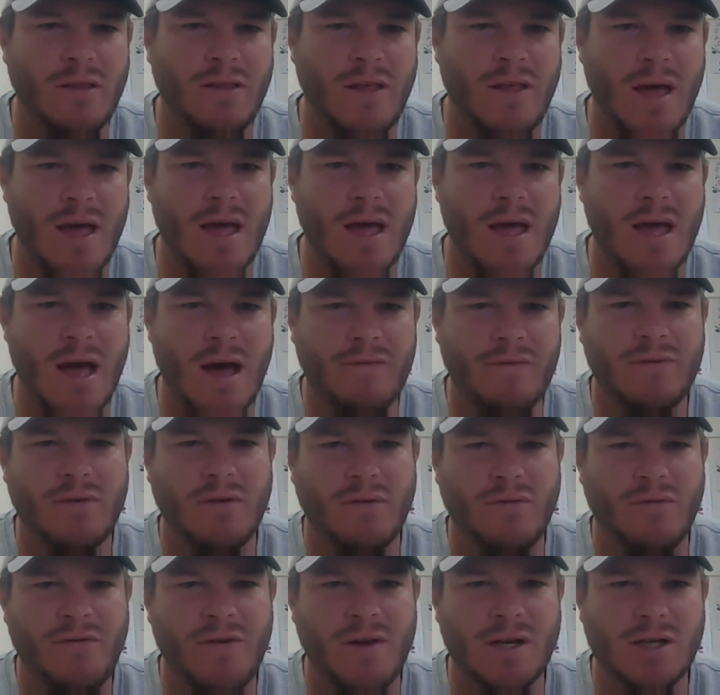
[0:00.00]
They have
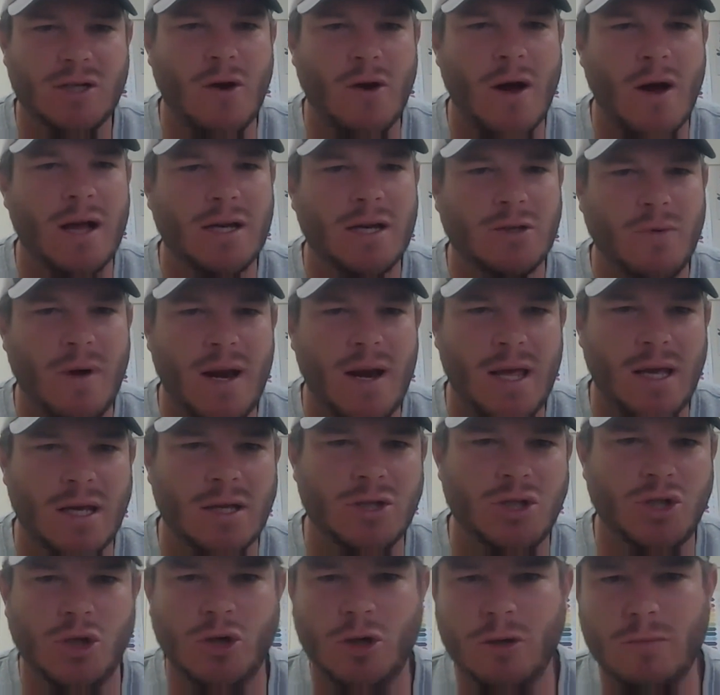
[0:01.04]
to finish graduating
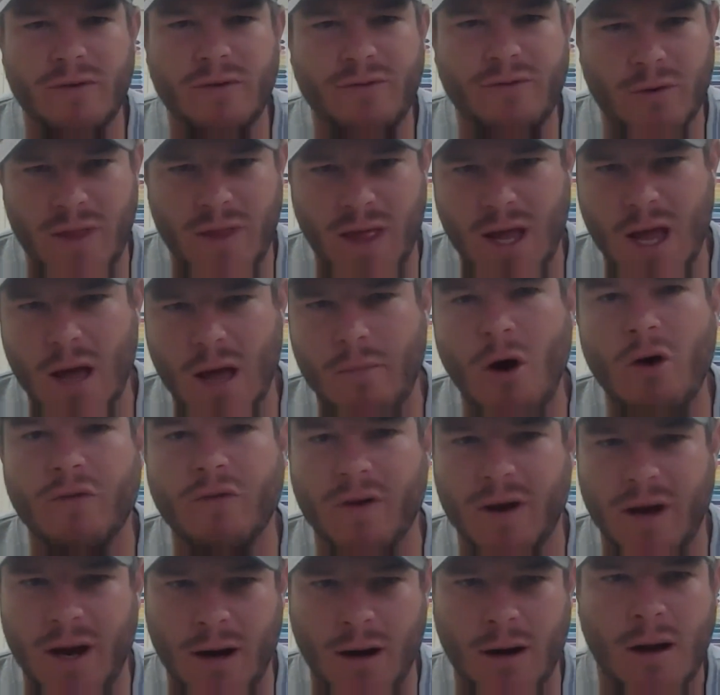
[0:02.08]
in June before they come
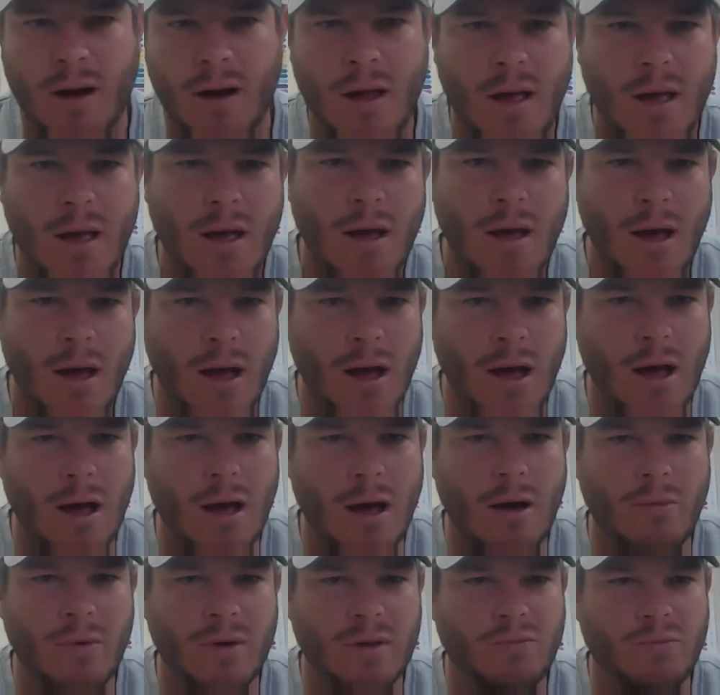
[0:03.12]
over here
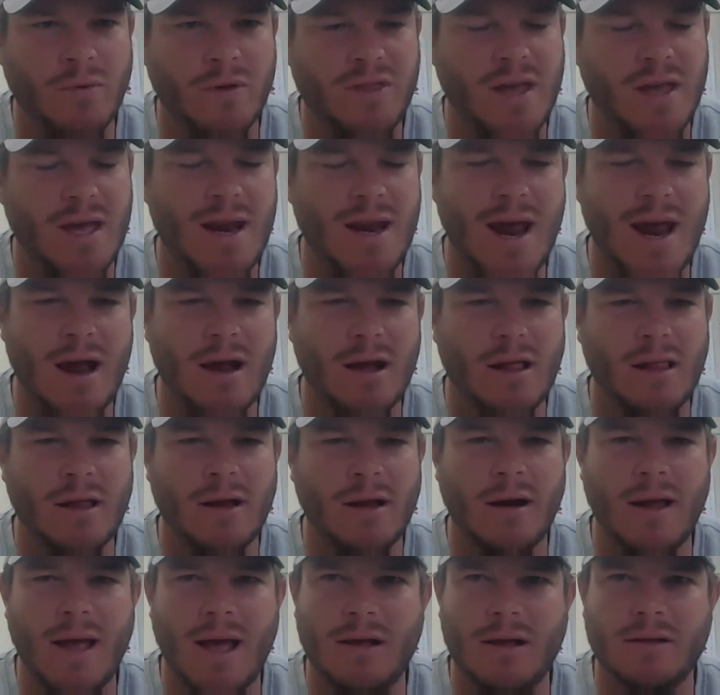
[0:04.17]
uh, with, with the NAI
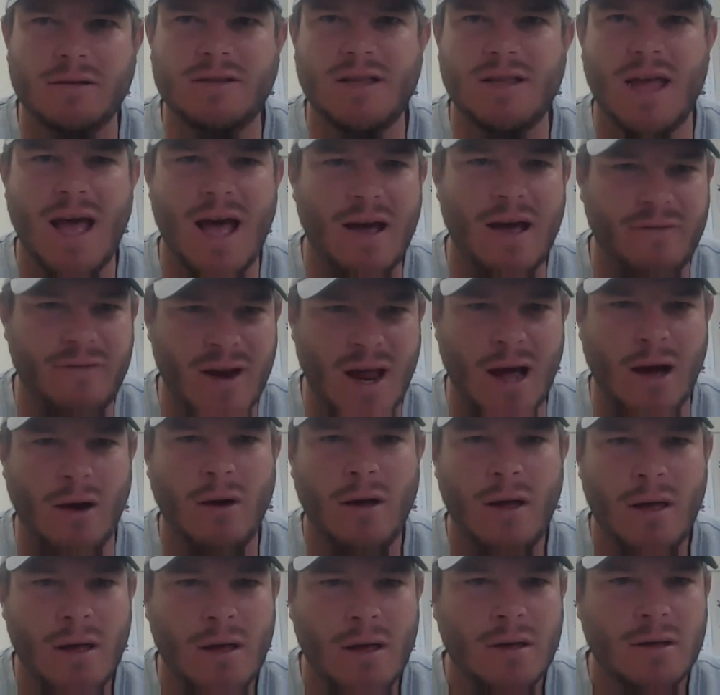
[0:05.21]
clearinghouse they have now.